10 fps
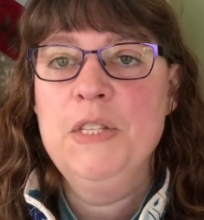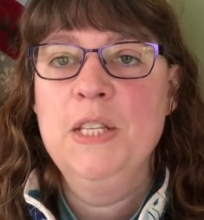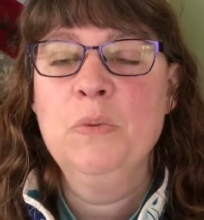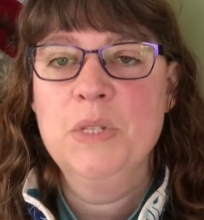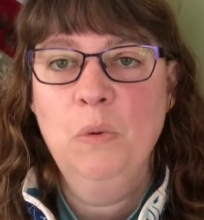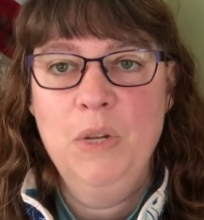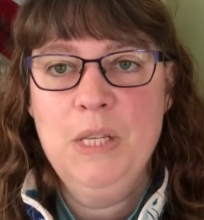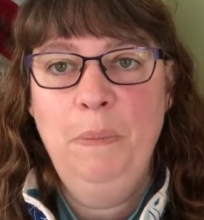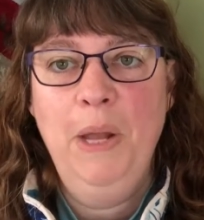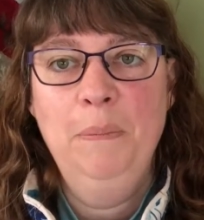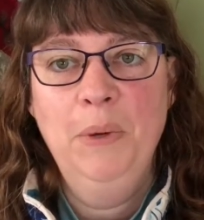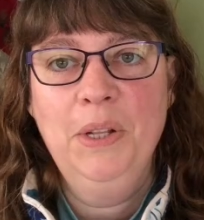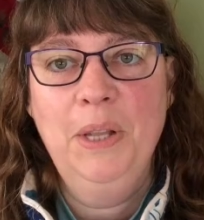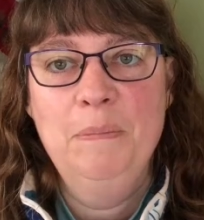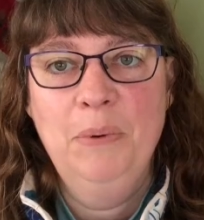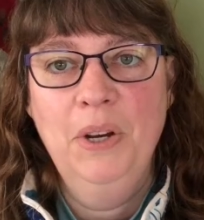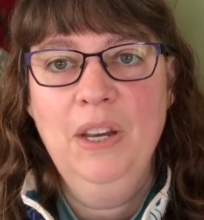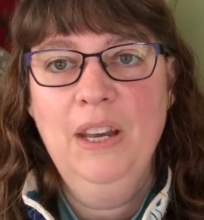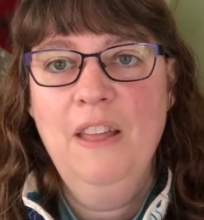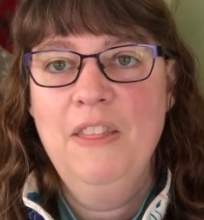This was a Once Upon a Book Club
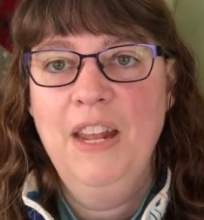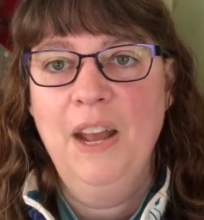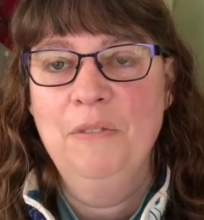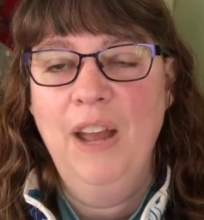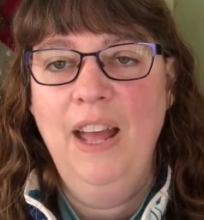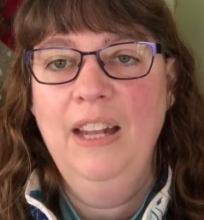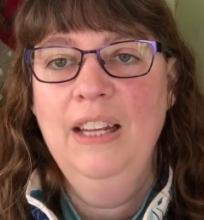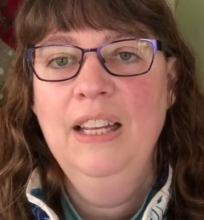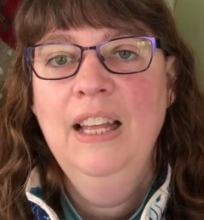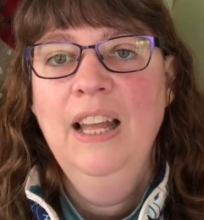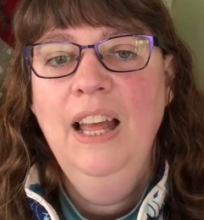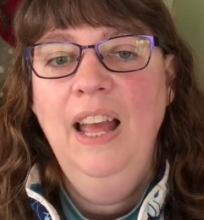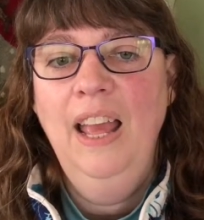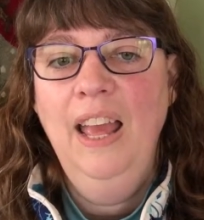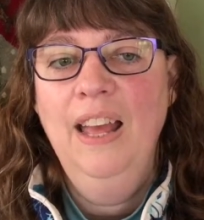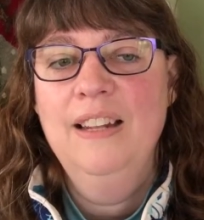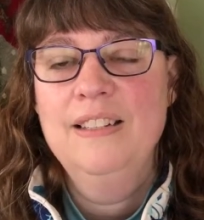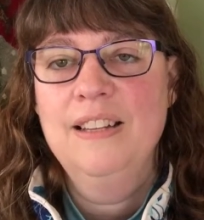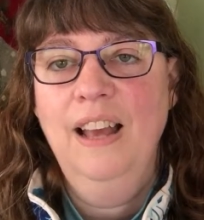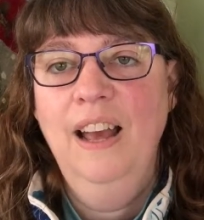book that I read,
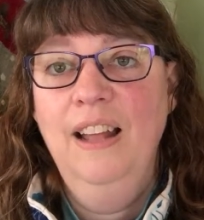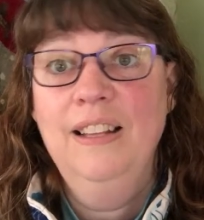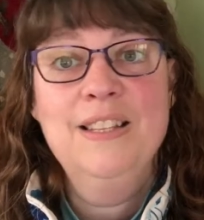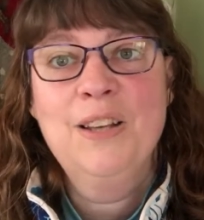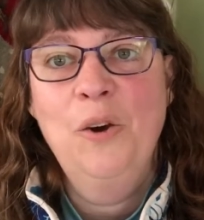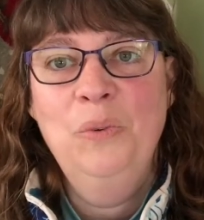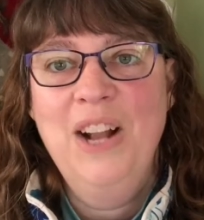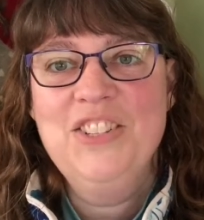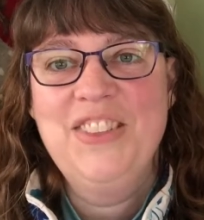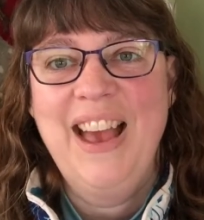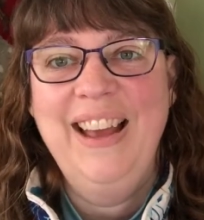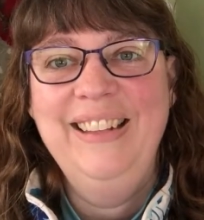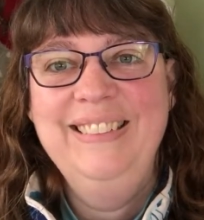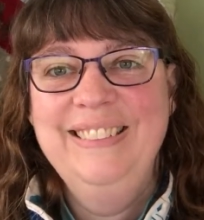and let's go watch that.